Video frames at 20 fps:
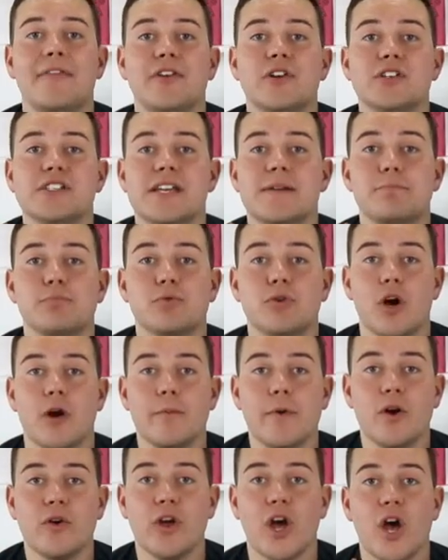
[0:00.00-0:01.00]
There's a
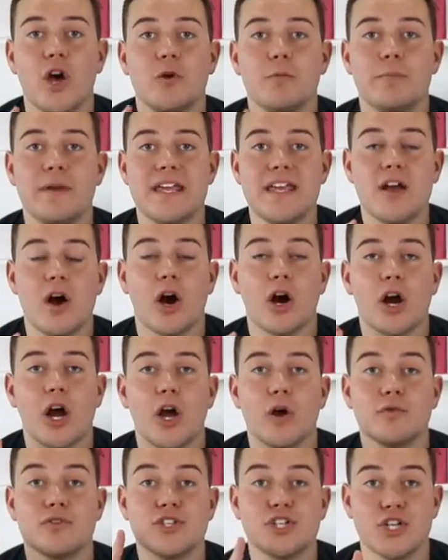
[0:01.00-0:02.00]
promo code P R
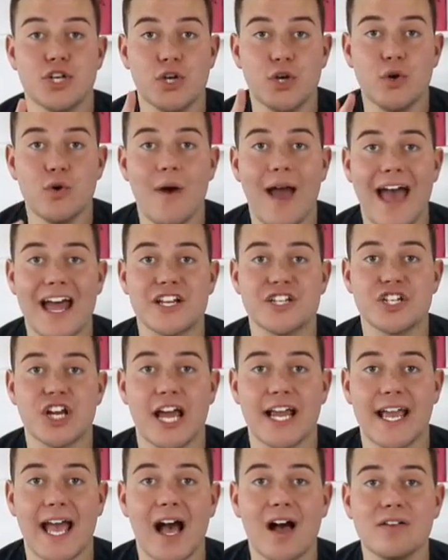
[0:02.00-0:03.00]
O two at
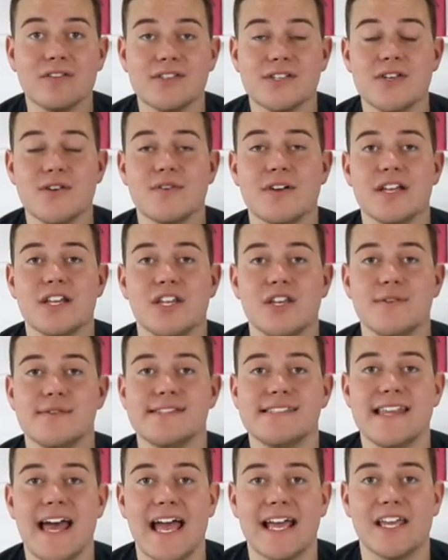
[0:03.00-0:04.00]
checkout, so you can
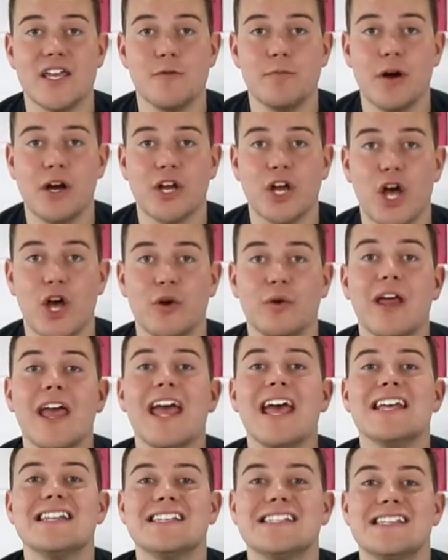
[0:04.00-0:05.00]
use that coupon code
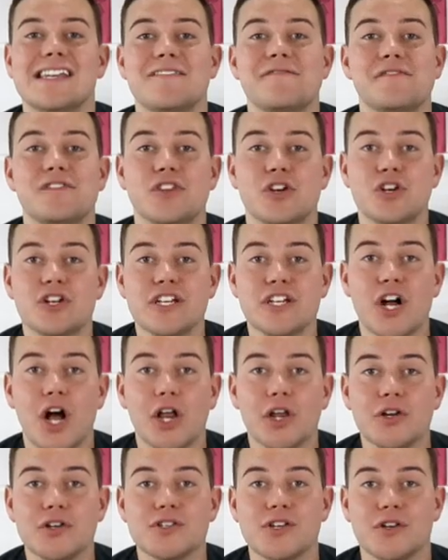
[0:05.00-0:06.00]
to save thirty
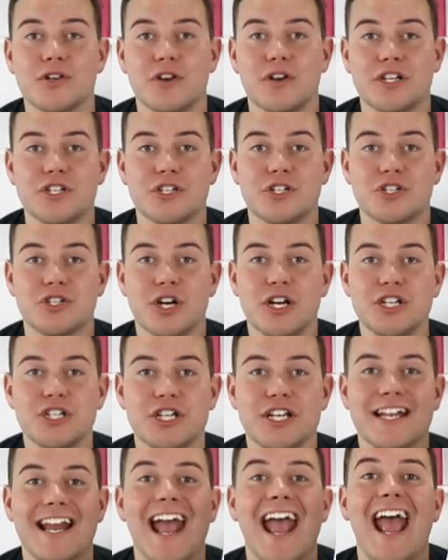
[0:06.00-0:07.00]
dollars on
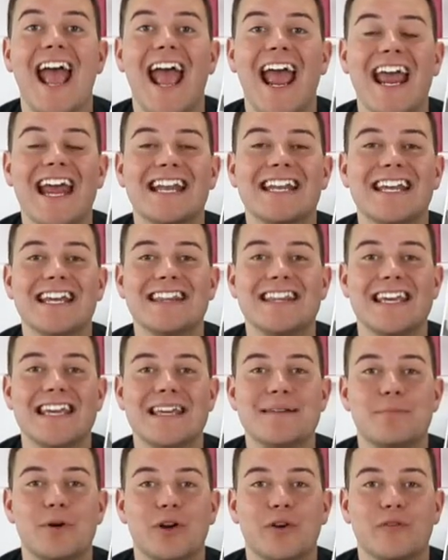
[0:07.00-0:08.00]
registration and get the
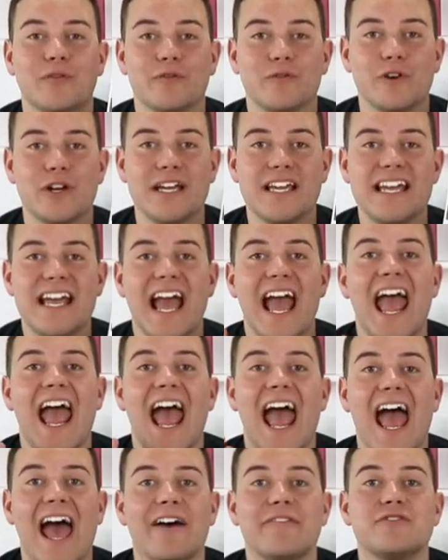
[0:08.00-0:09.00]
ebook free.
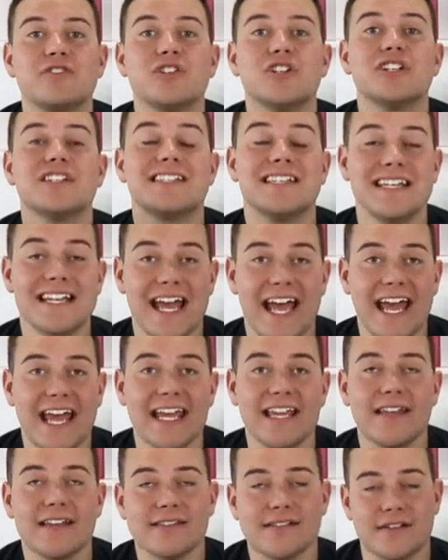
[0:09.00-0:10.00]
After today,
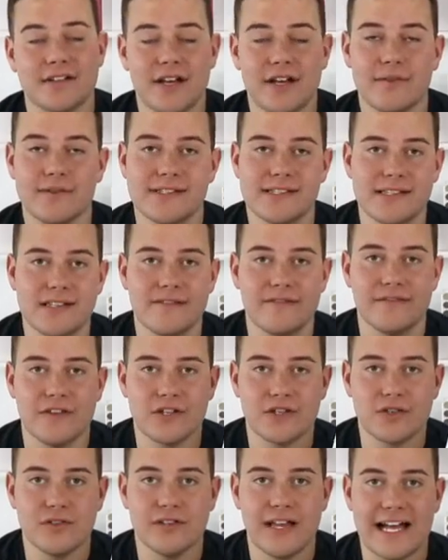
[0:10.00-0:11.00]
yesterday was the
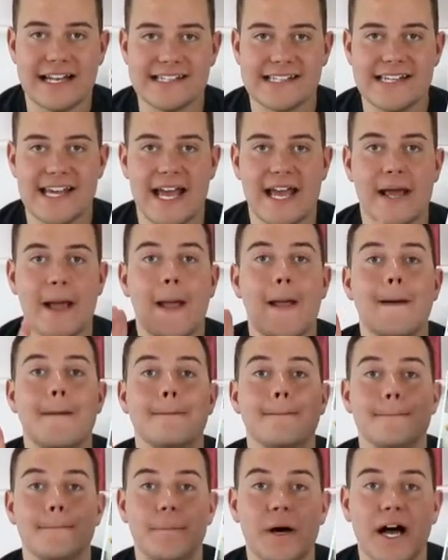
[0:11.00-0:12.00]
official last day,
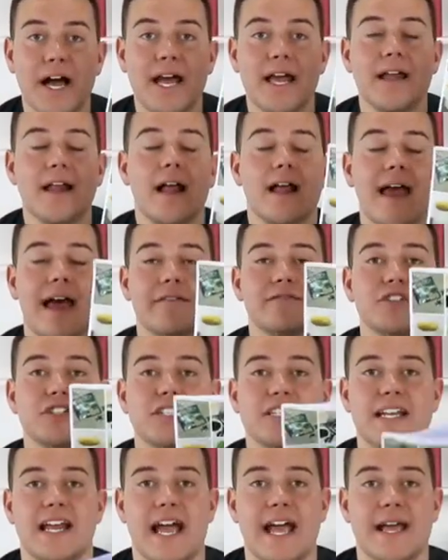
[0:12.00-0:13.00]
but after
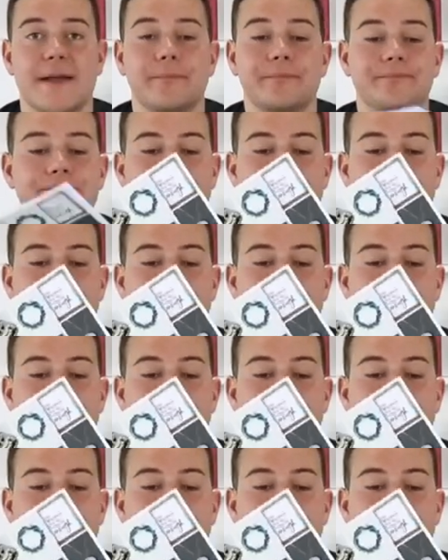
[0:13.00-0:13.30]
today,